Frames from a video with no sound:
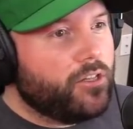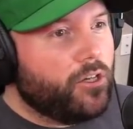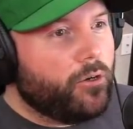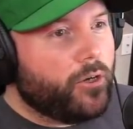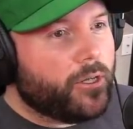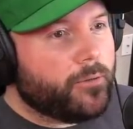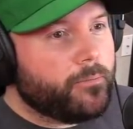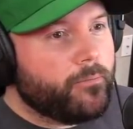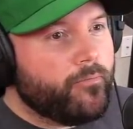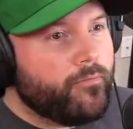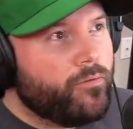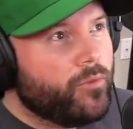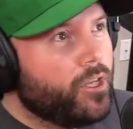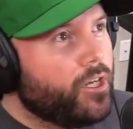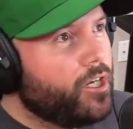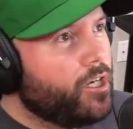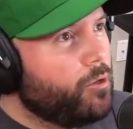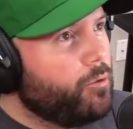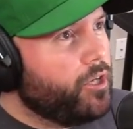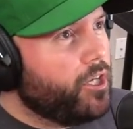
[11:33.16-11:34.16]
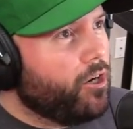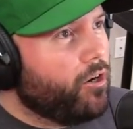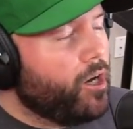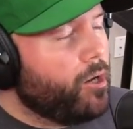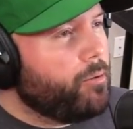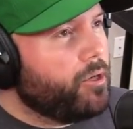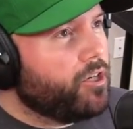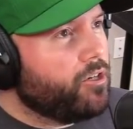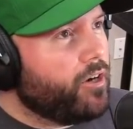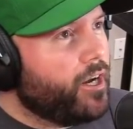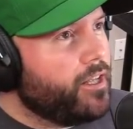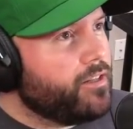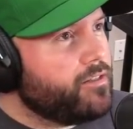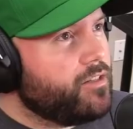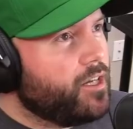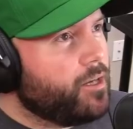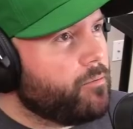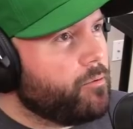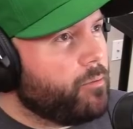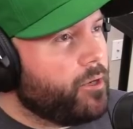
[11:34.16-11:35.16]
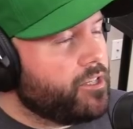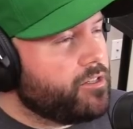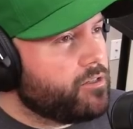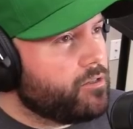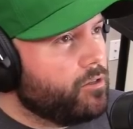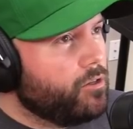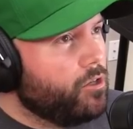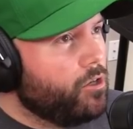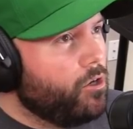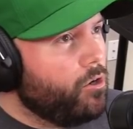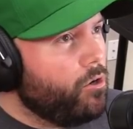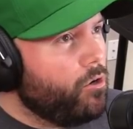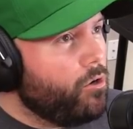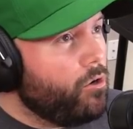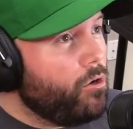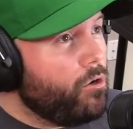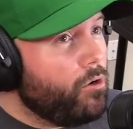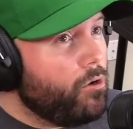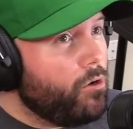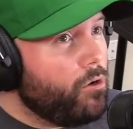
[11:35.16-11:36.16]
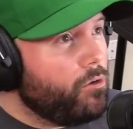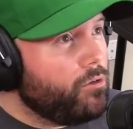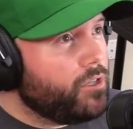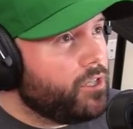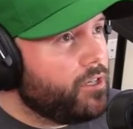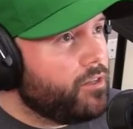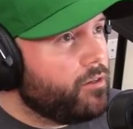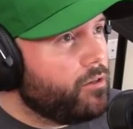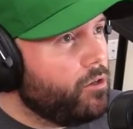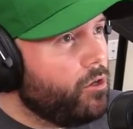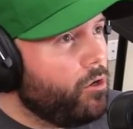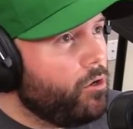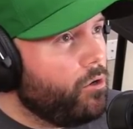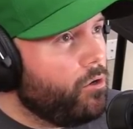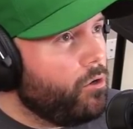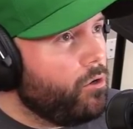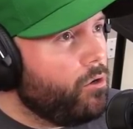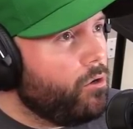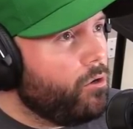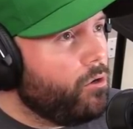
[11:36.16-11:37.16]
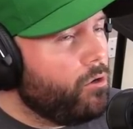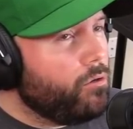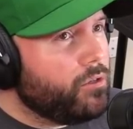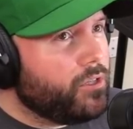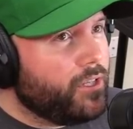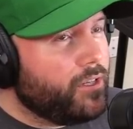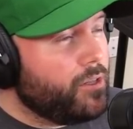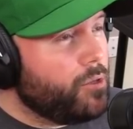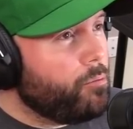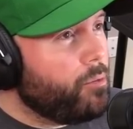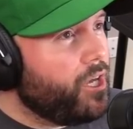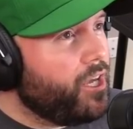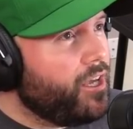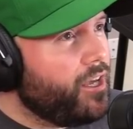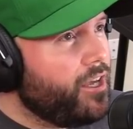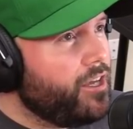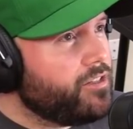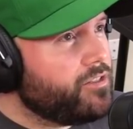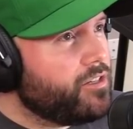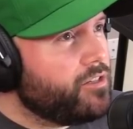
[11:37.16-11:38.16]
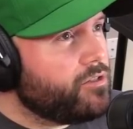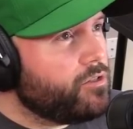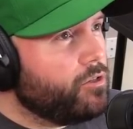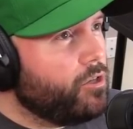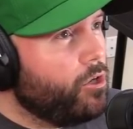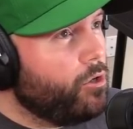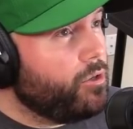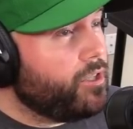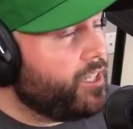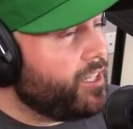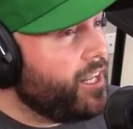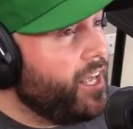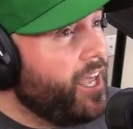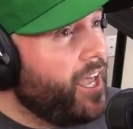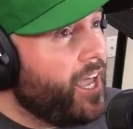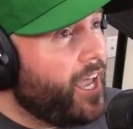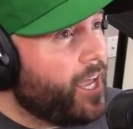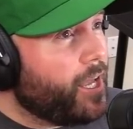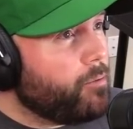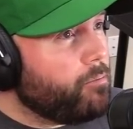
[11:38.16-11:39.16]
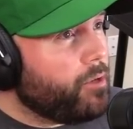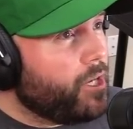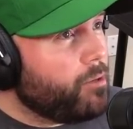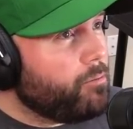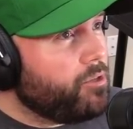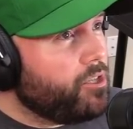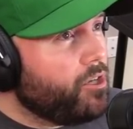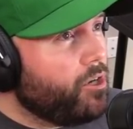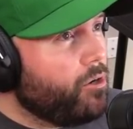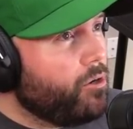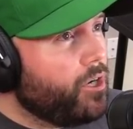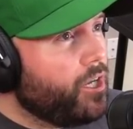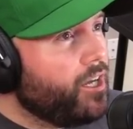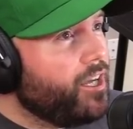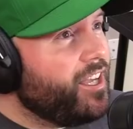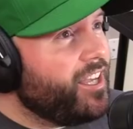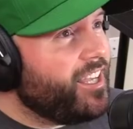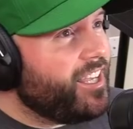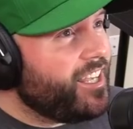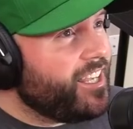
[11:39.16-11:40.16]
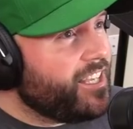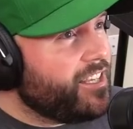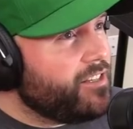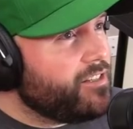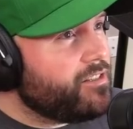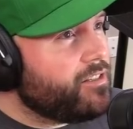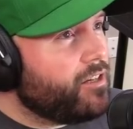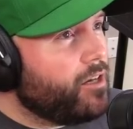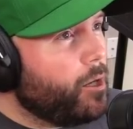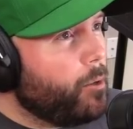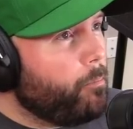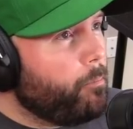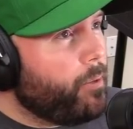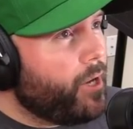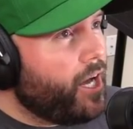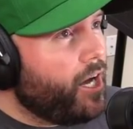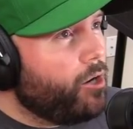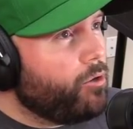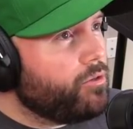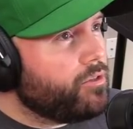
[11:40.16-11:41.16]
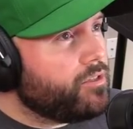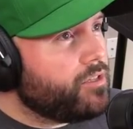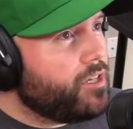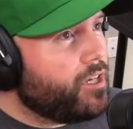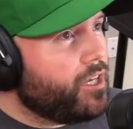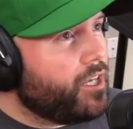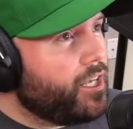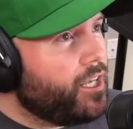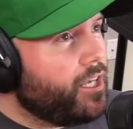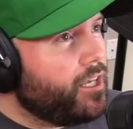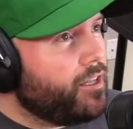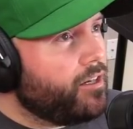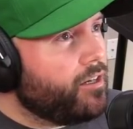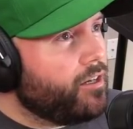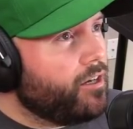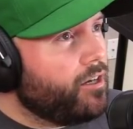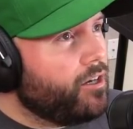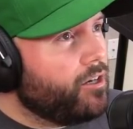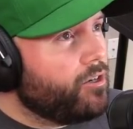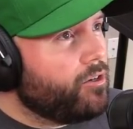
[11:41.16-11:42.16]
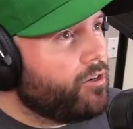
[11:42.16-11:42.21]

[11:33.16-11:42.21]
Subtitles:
do it. Here we go. How about a grand slam? The bases are loaded. They're loaded. The bases are loaded. And Baby Yoda is about to hit a